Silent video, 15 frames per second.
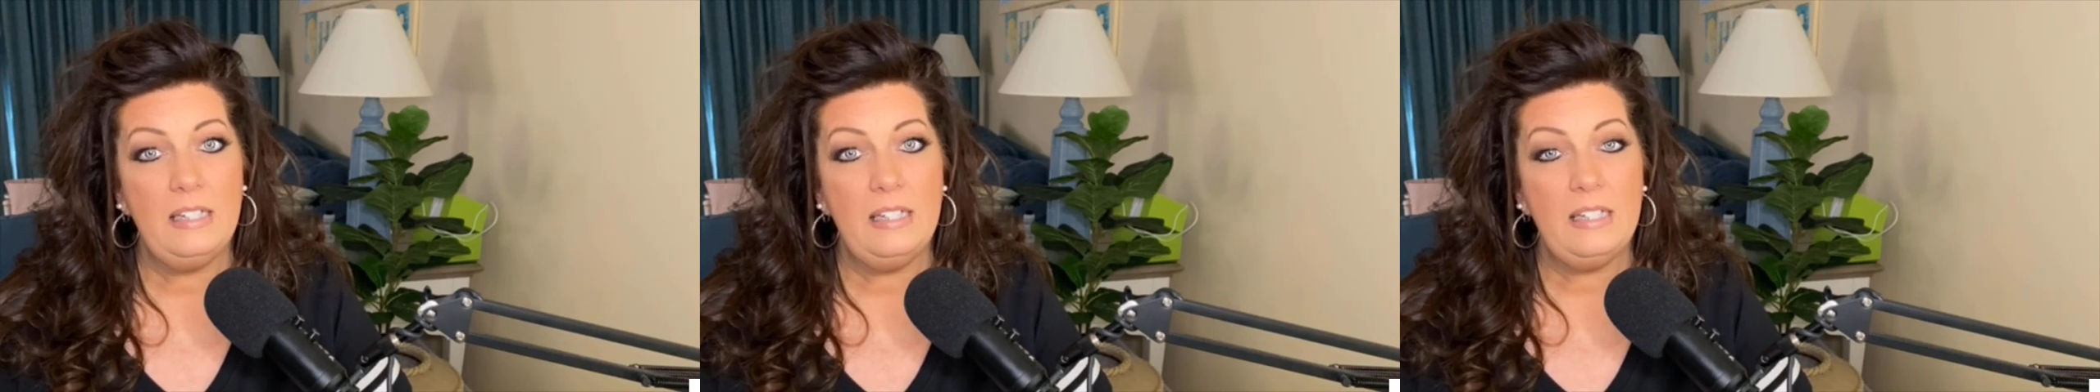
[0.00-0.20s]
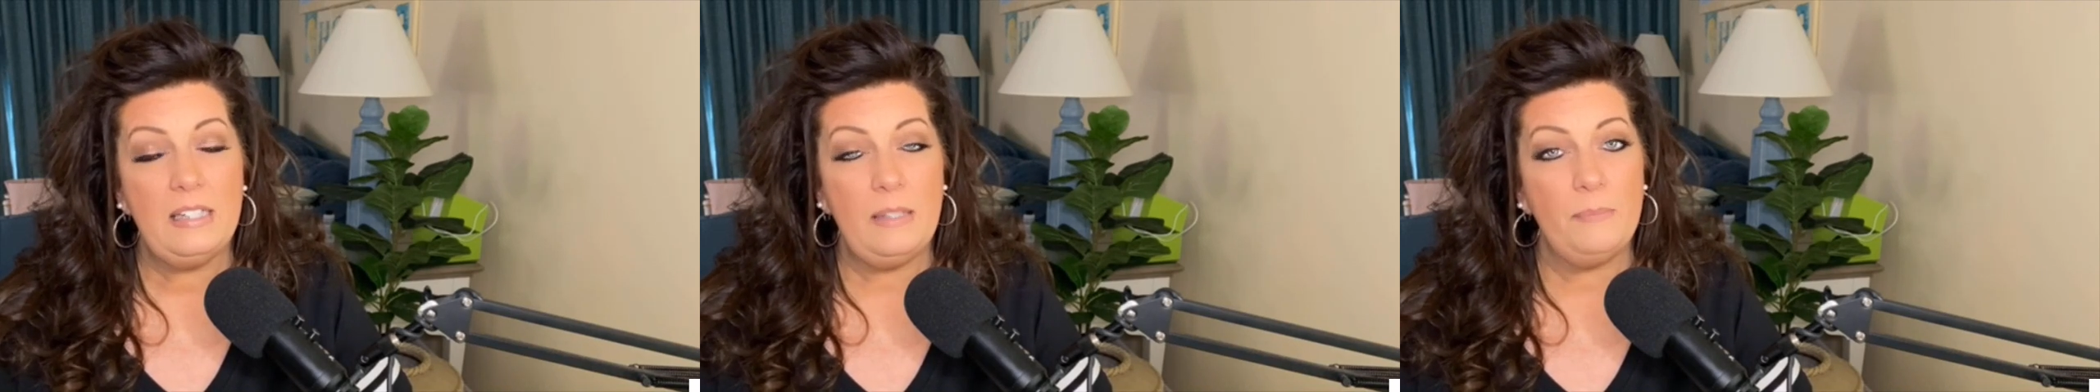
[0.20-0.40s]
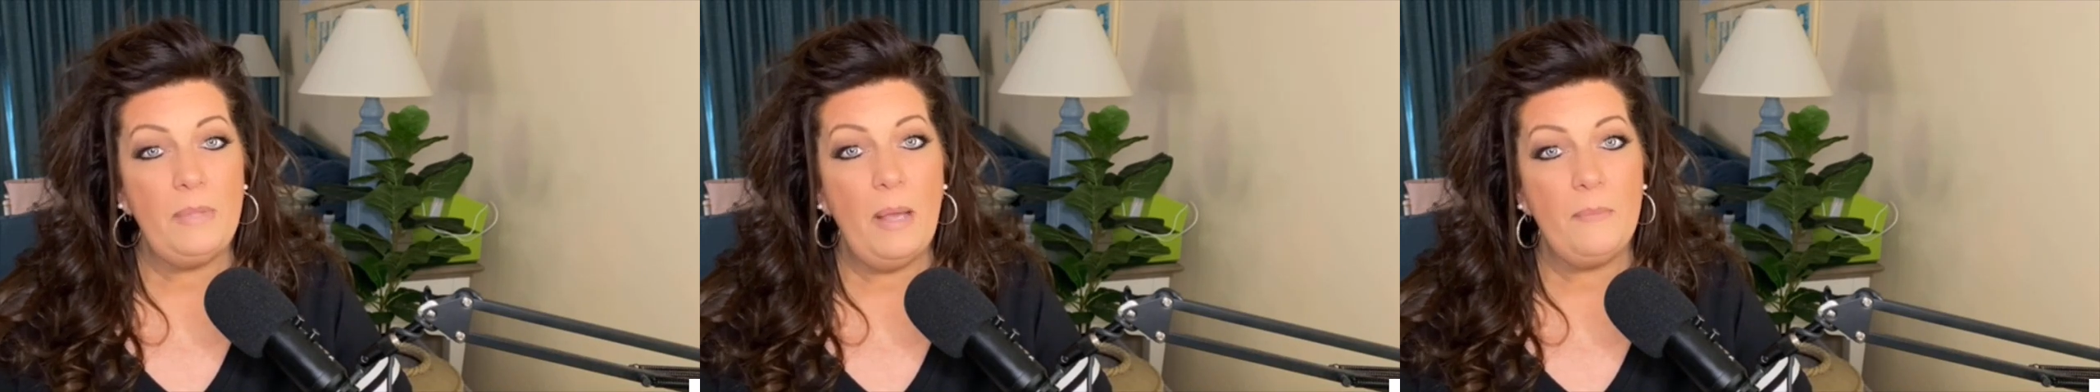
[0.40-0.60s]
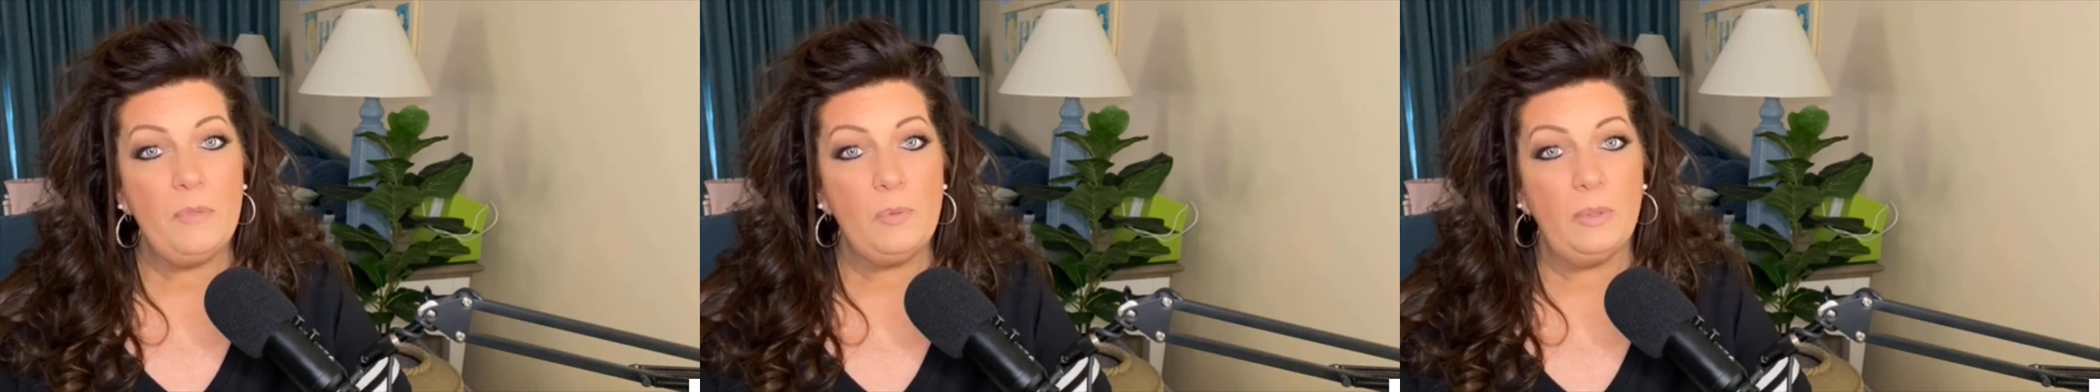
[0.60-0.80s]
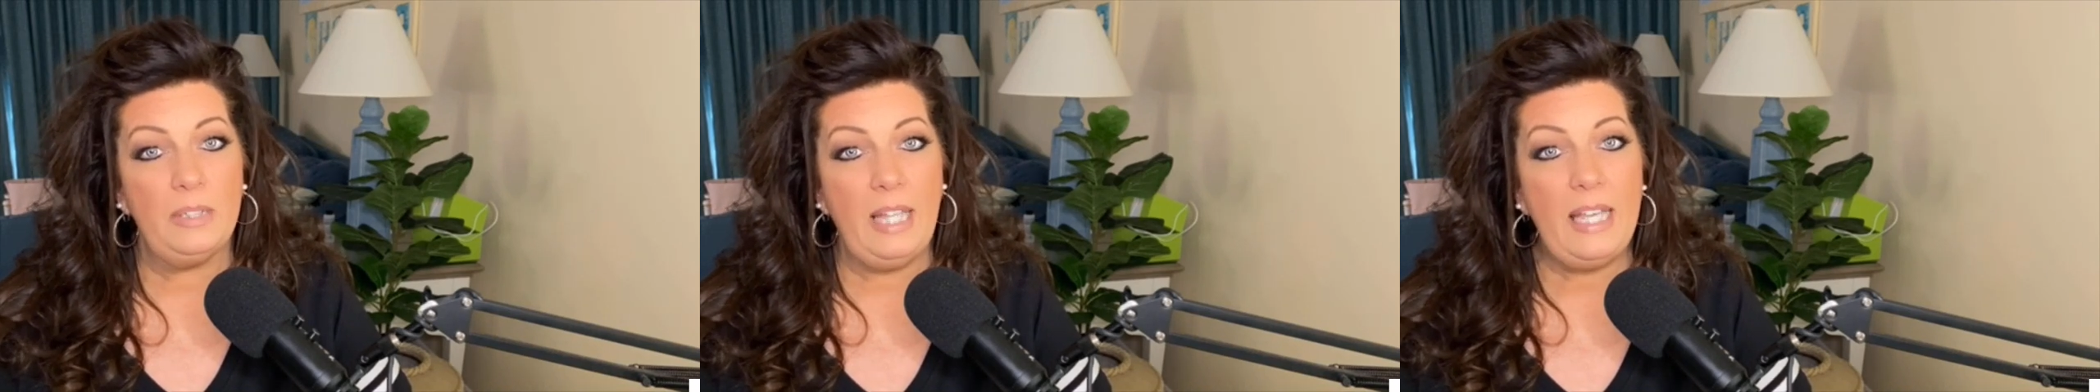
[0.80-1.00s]

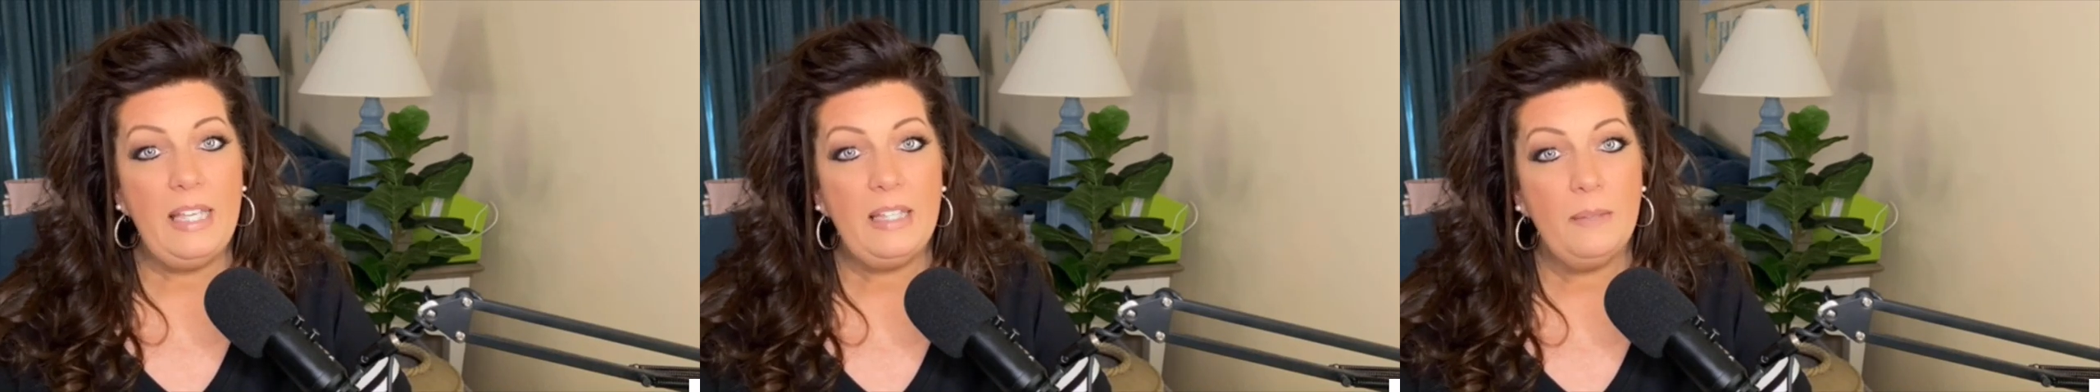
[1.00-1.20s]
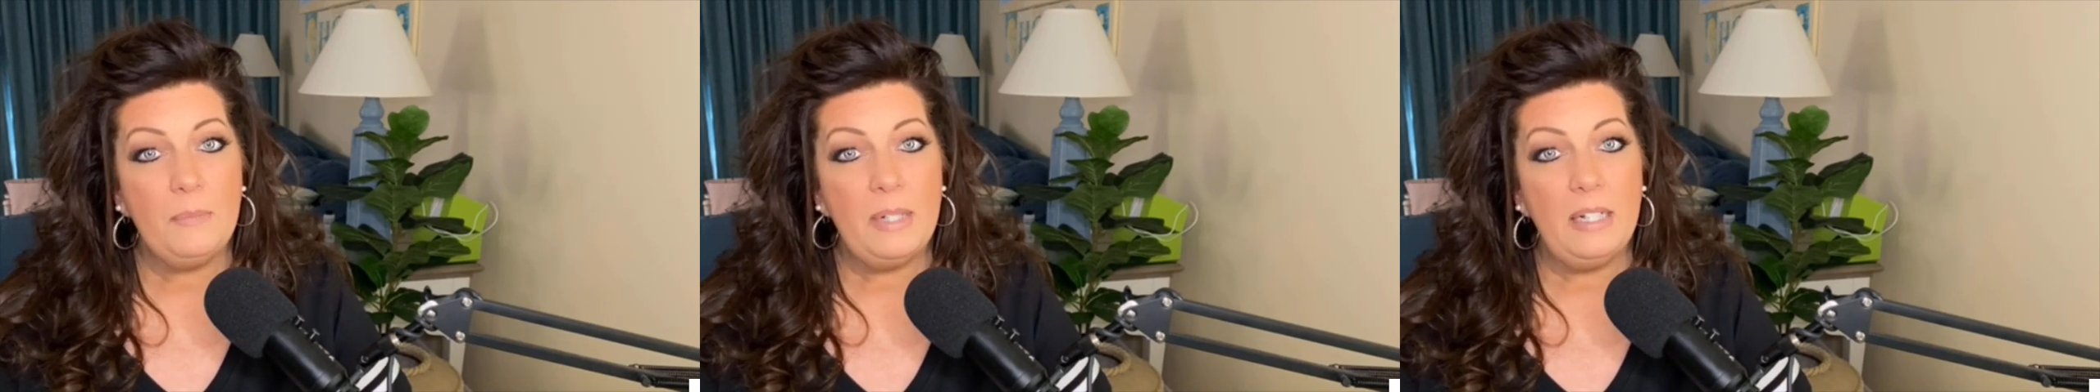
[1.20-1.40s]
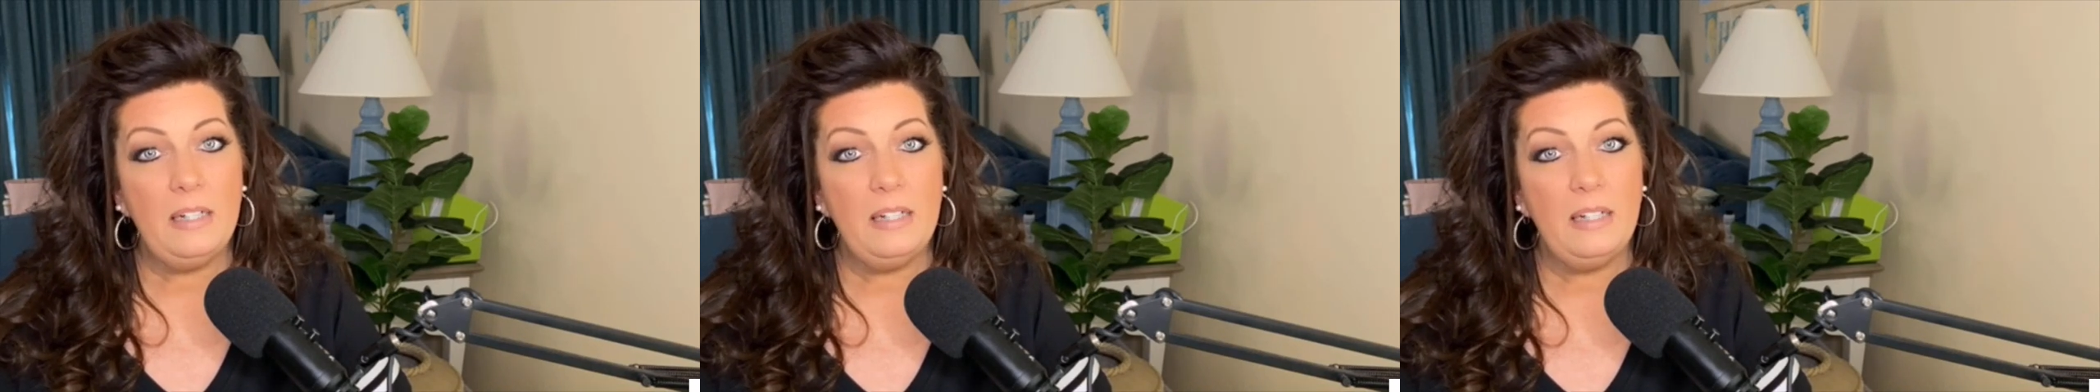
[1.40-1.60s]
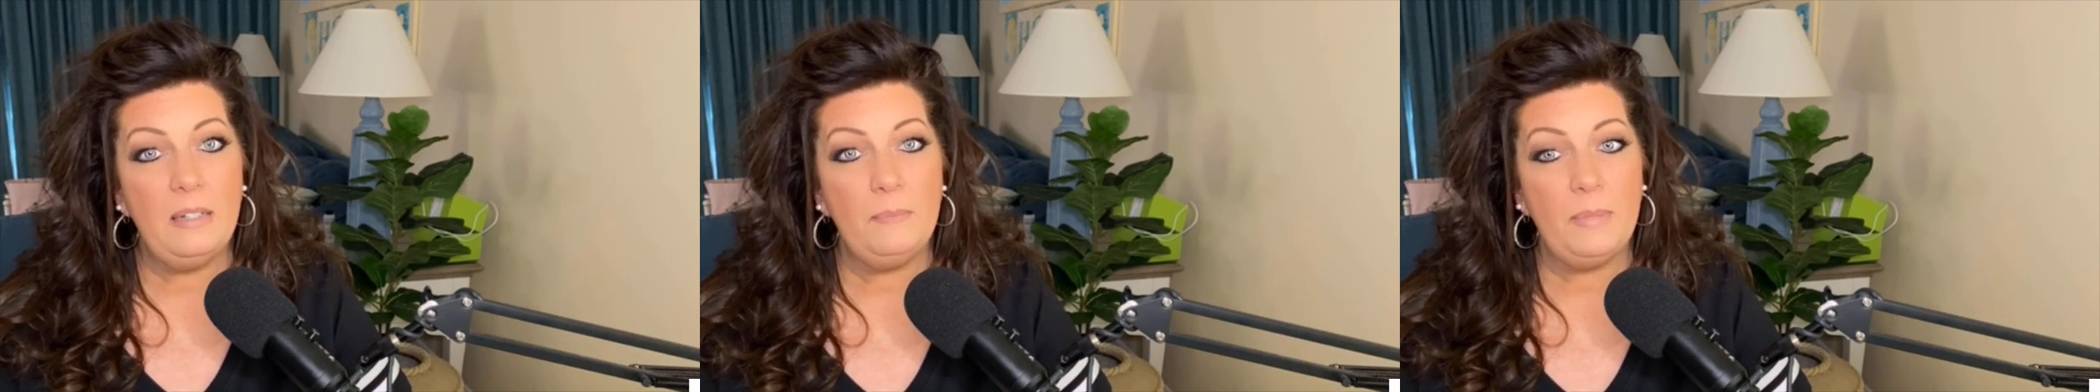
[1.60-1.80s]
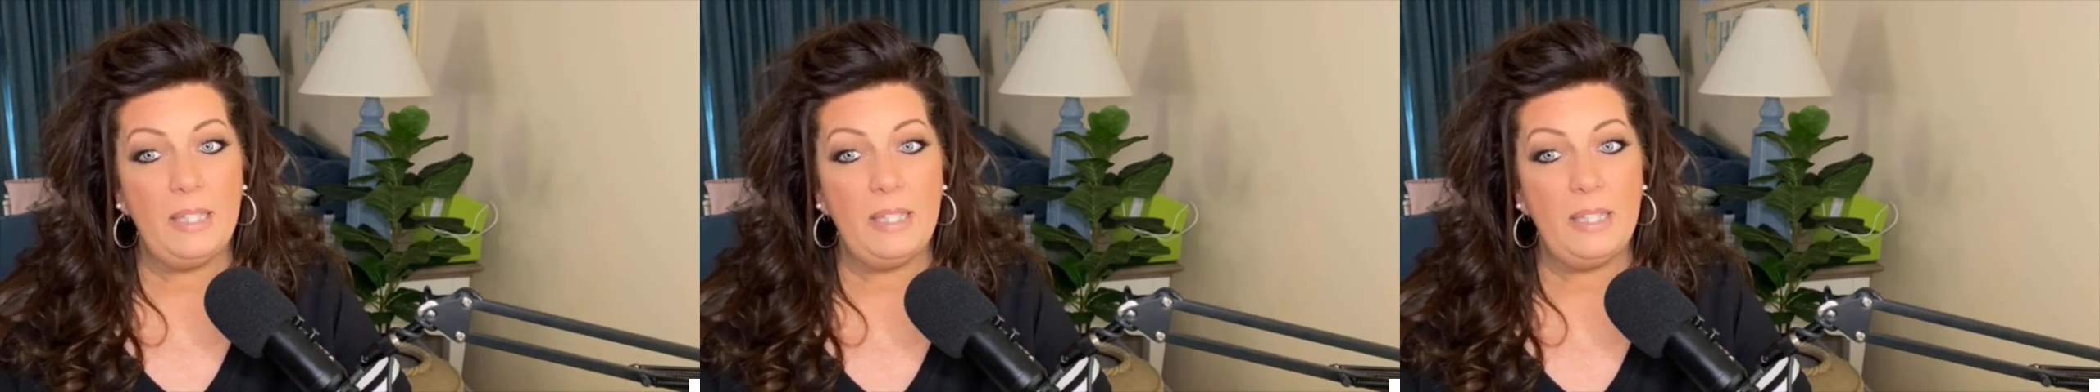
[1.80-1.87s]
Sometimes we're late coming on